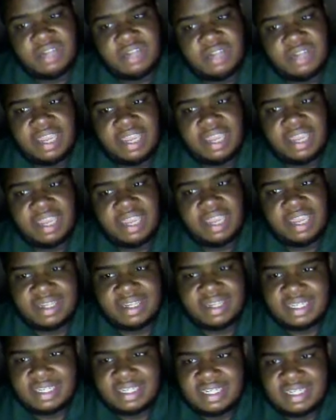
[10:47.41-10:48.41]
whatever
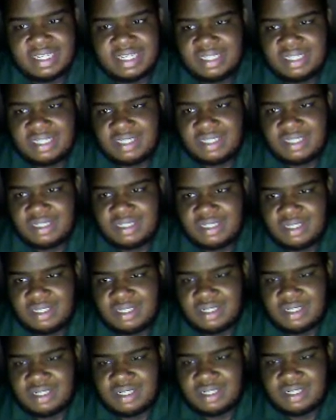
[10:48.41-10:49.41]
type of genre
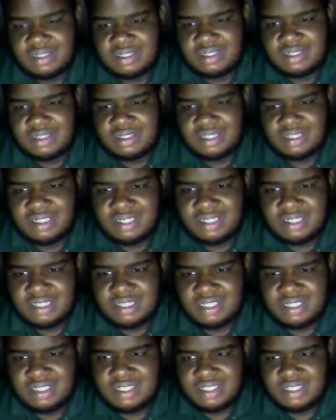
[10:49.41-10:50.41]
you like.
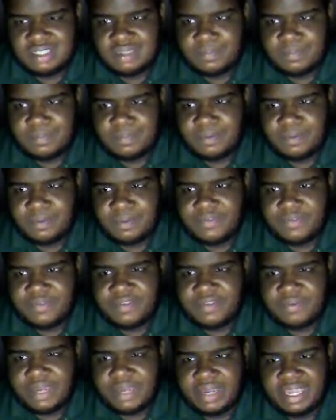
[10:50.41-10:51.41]
You
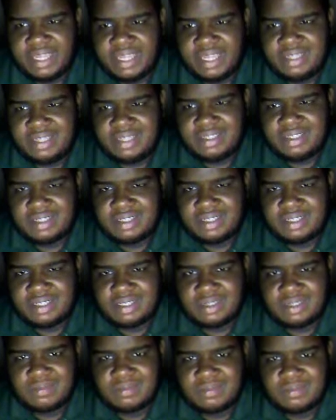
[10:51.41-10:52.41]
know,
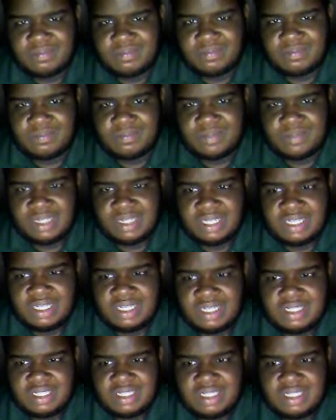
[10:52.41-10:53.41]
it's a
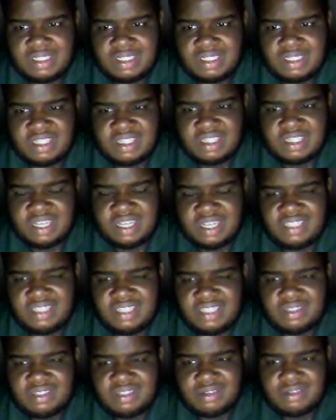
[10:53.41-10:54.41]
perfect way
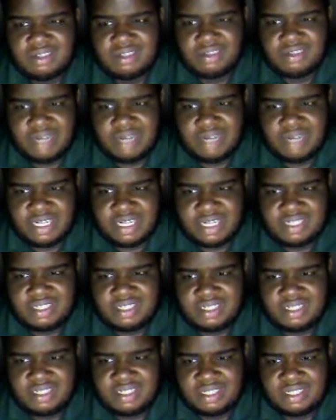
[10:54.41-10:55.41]
to,
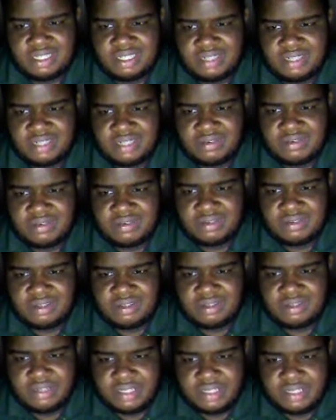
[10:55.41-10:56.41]
it's a
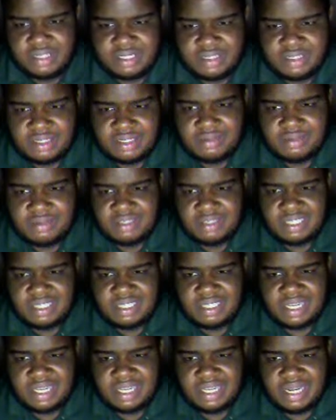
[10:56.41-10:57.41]
nice little
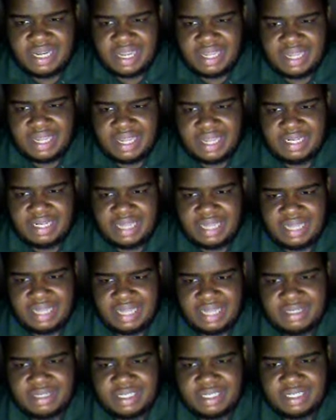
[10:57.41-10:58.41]
distraction. Like,
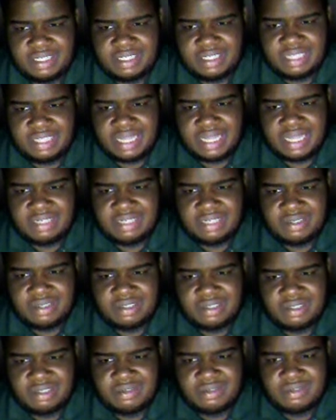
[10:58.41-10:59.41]

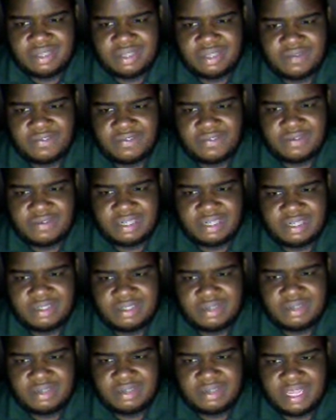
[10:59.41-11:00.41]
don't say
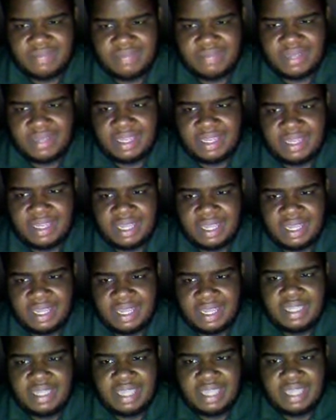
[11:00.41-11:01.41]

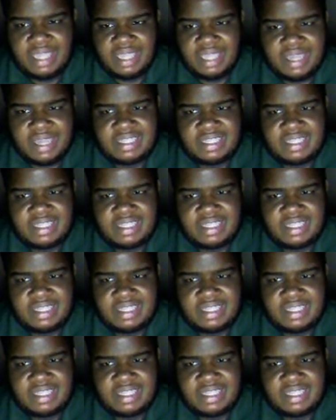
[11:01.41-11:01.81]
that you're too